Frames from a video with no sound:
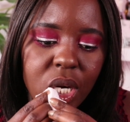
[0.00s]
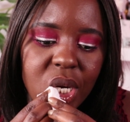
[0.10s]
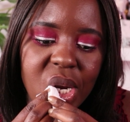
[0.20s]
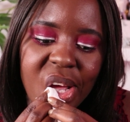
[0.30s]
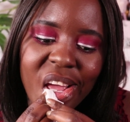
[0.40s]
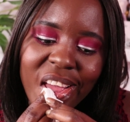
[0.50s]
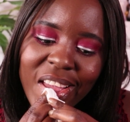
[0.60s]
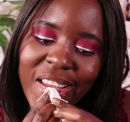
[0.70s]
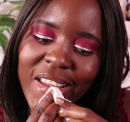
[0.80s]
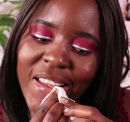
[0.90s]
one
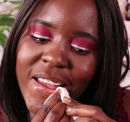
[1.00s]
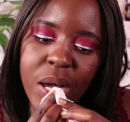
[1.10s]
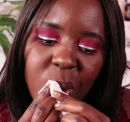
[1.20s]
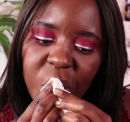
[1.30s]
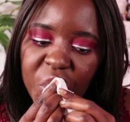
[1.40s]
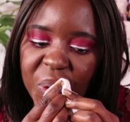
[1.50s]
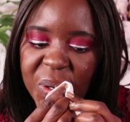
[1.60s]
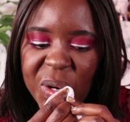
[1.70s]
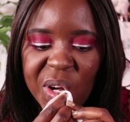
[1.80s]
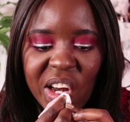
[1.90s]
will
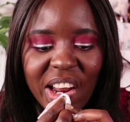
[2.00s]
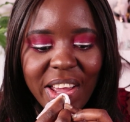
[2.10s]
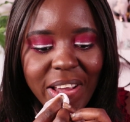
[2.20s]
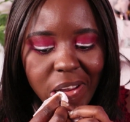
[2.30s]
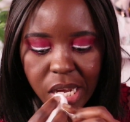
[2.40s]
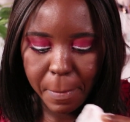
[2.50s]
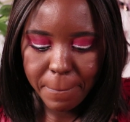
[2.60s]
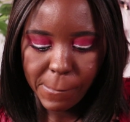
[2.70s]
look like